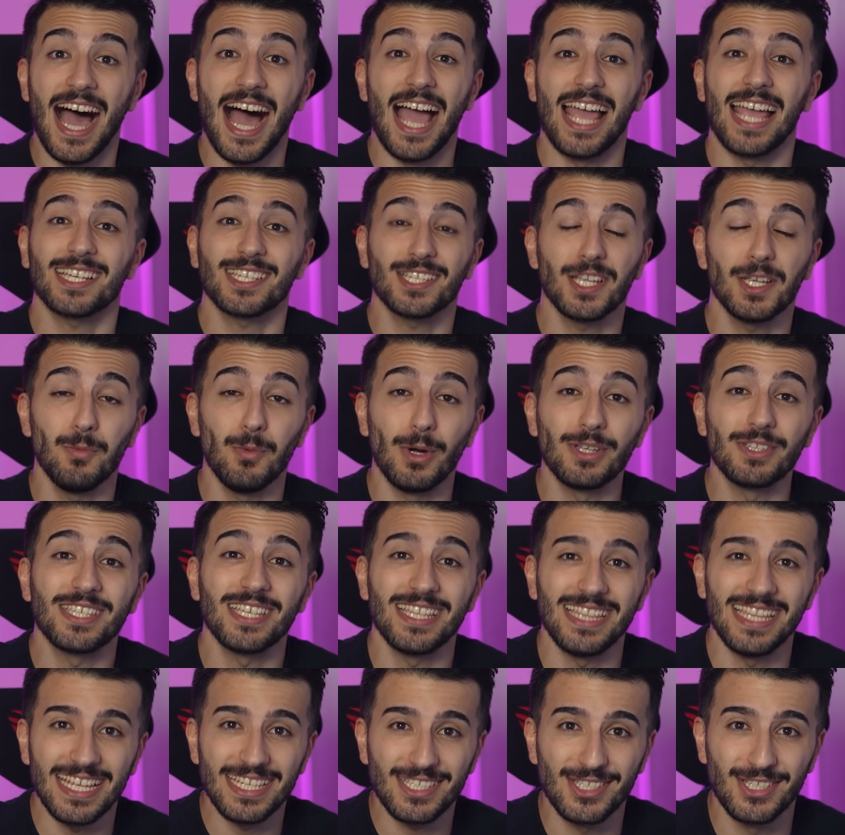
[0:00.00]
I actually want to
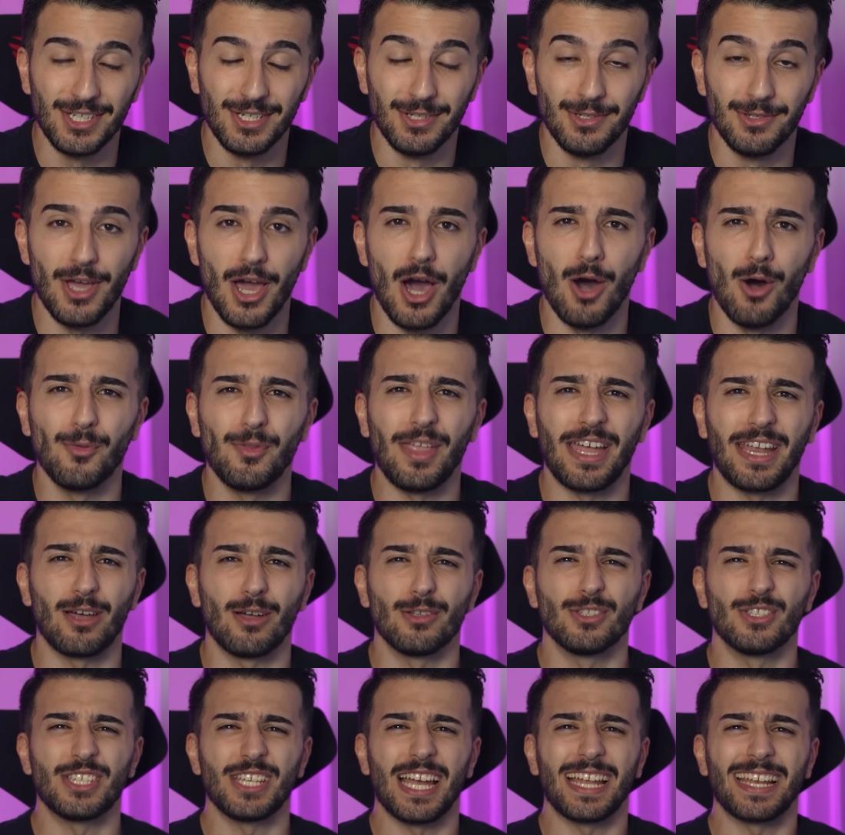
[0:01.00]
let you know that
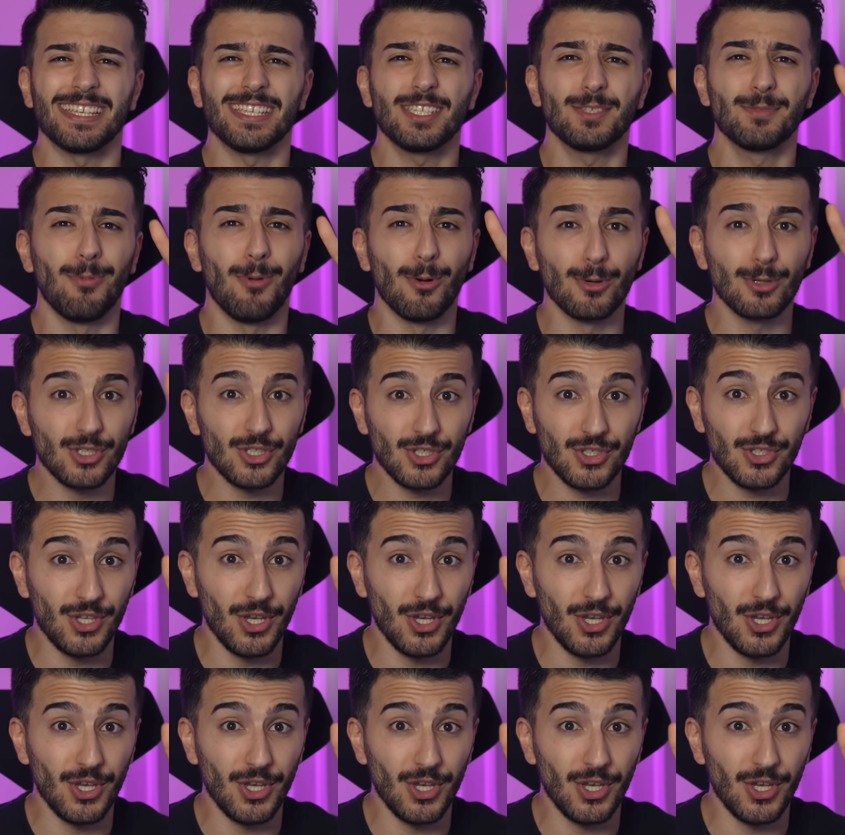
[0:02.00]
on CaniSports